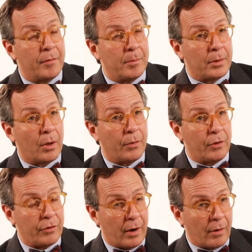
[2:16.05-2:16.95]
and below
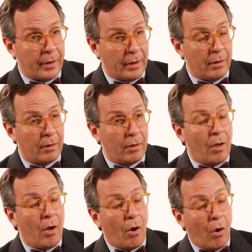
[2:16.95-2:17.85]
this area,
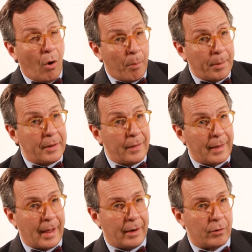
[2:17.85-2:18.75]
opening
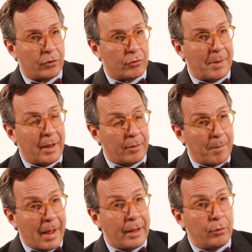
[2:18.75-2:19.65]
the aneurysm, and
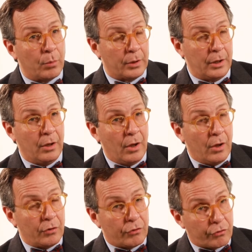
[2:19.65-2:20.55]
manually
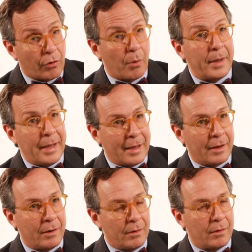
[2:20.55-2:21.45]
sewing
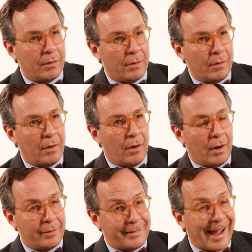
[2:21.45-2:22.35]
in
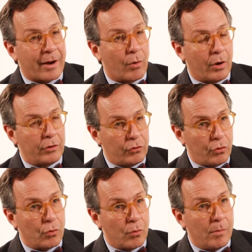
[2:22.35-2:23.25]
a Dacron
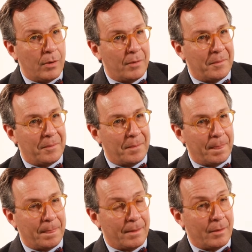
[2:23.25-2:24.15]
tube
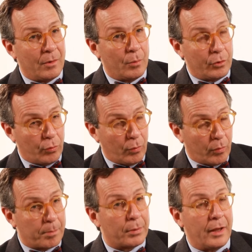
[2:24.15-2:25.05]
which will
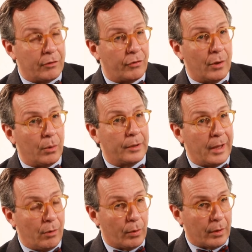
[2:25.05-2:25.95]
replace the old
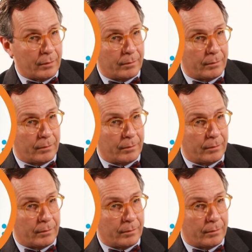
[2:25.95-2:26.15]
aorta.